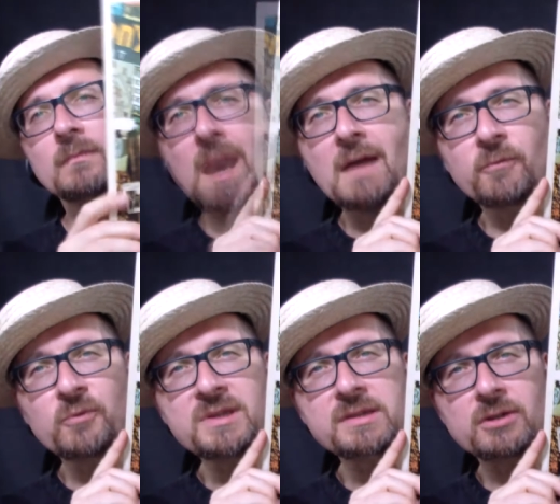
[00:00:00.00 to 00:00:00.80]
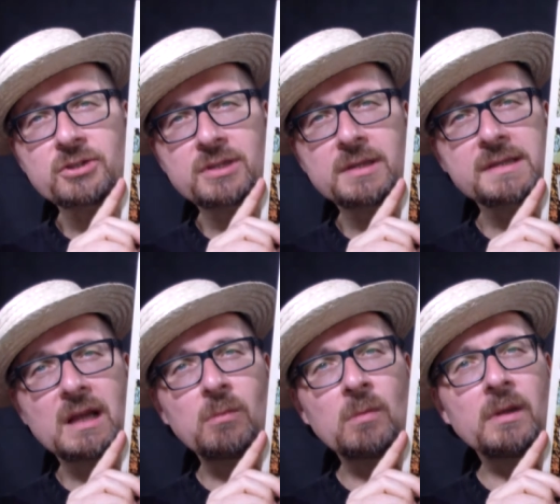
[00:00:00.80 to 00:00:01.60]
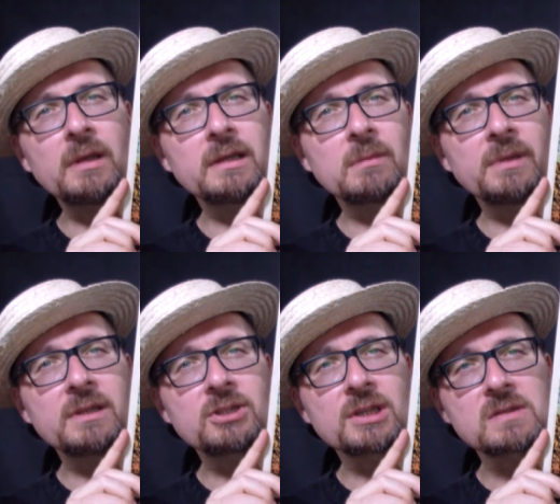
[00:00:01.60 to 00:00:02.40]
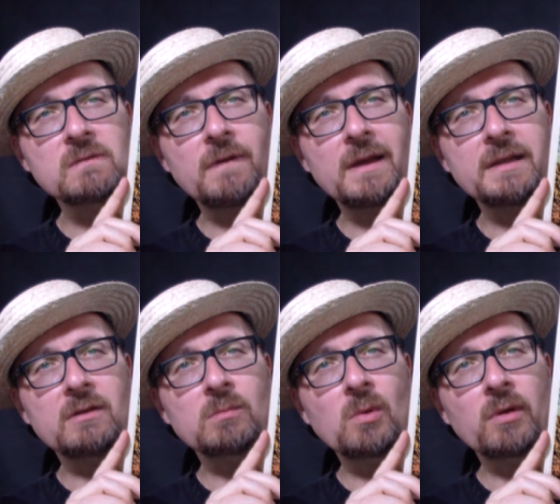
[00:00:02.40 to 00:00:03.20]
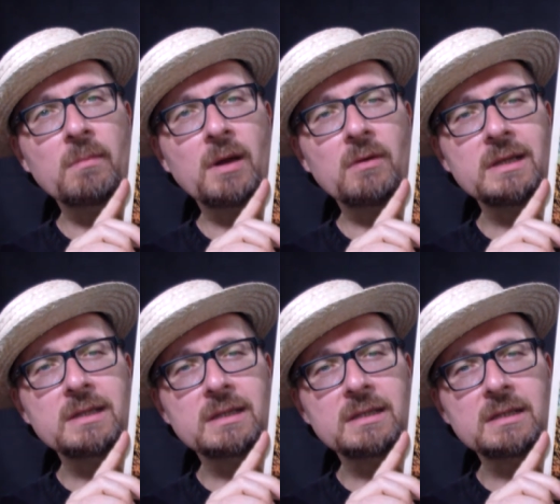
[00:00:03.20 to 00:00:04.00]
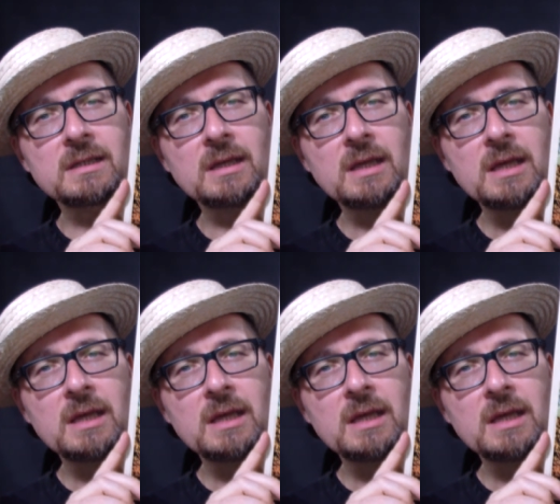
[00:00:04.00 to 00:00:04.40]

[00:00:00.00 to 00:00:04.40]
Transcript: I've researched this album a little bit just to find out more about it, and uh,